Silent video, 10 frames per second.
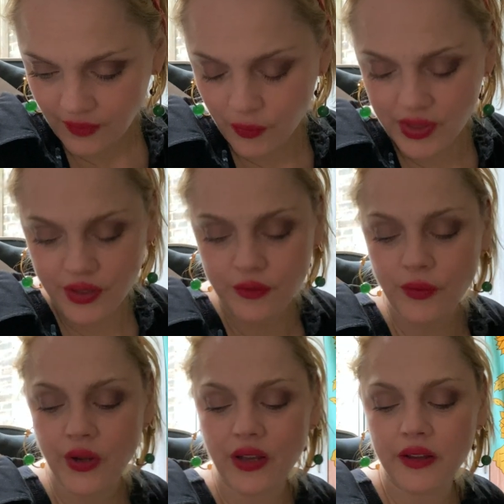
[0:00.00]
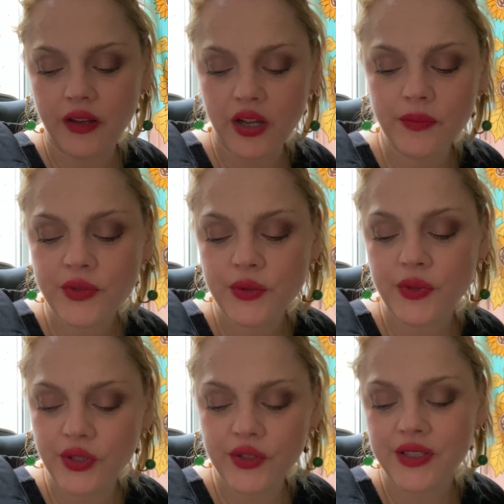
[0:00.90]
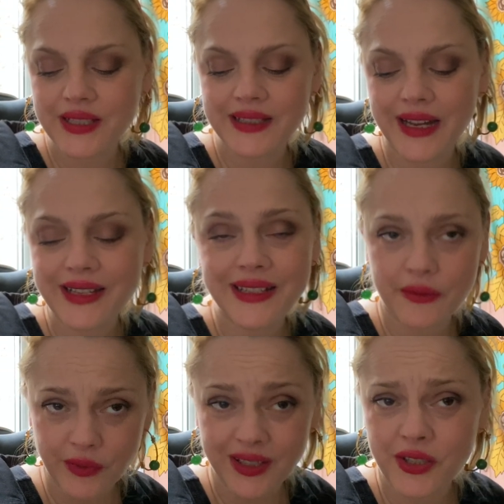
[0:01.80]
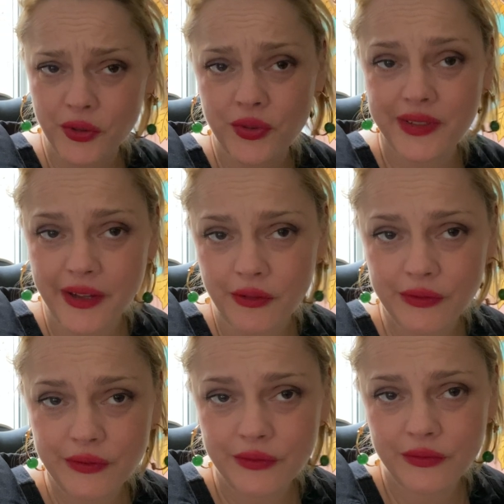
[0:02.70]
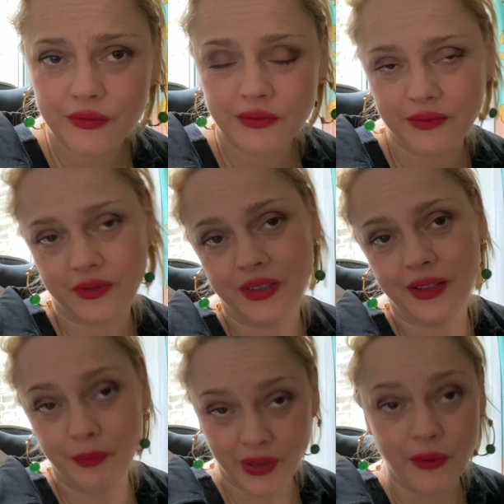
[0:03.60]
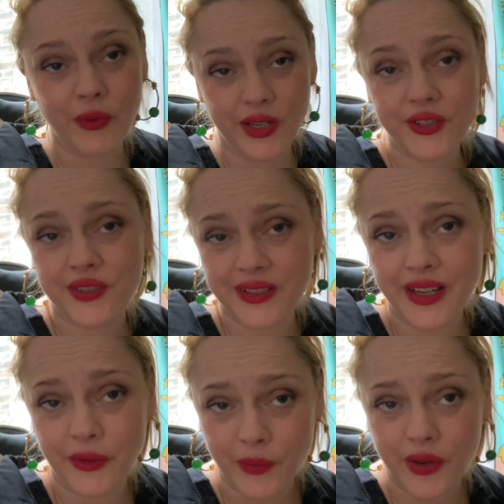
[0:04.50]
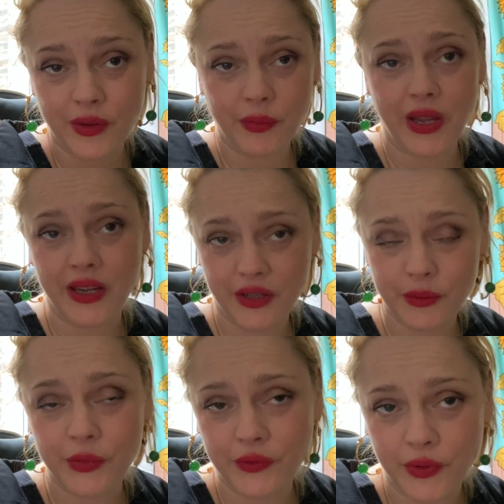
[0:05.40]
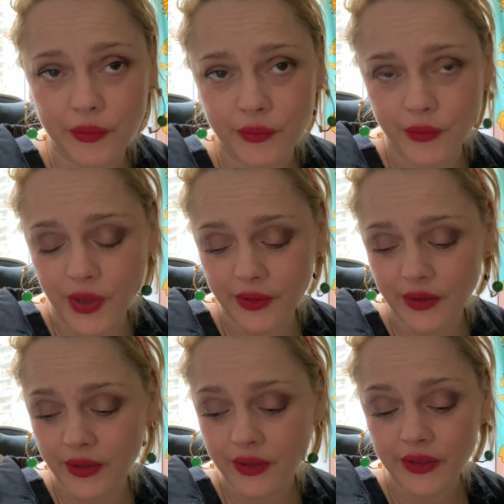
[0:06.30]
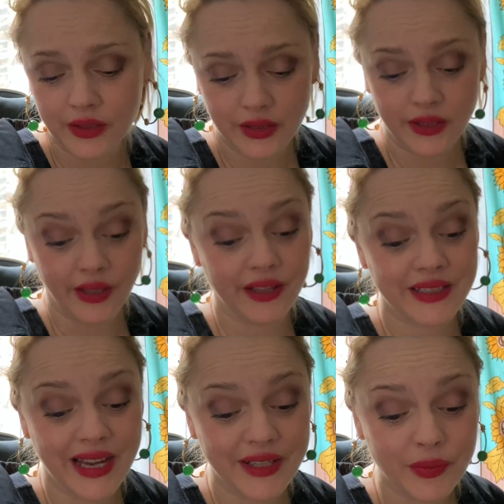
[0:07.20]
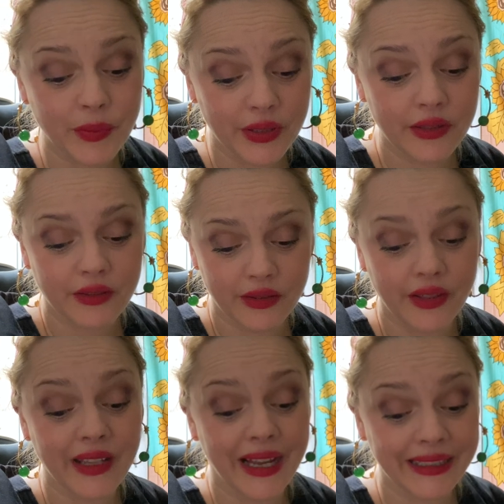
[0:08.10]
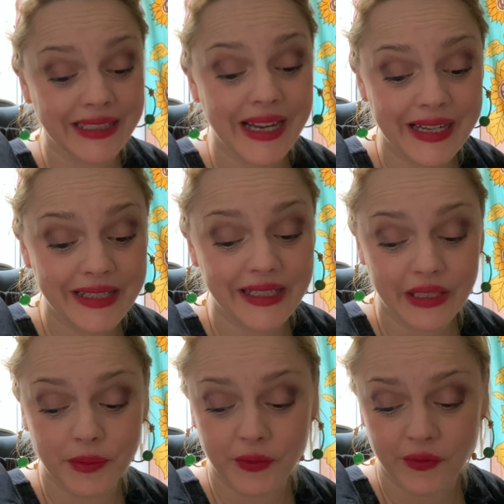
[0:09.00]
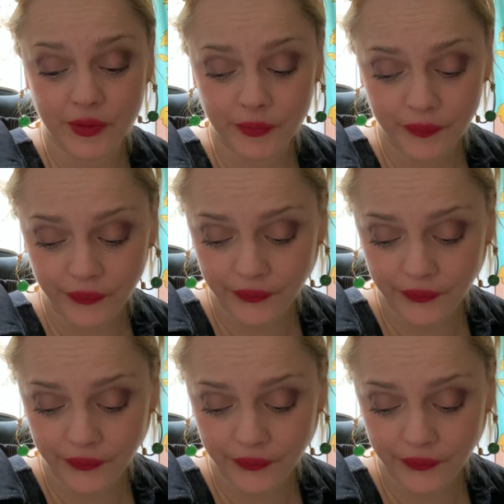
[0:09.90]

When you come to an understanding within yourself about what I just said, where the pain comes from, where the attachment and the anxiety comes from.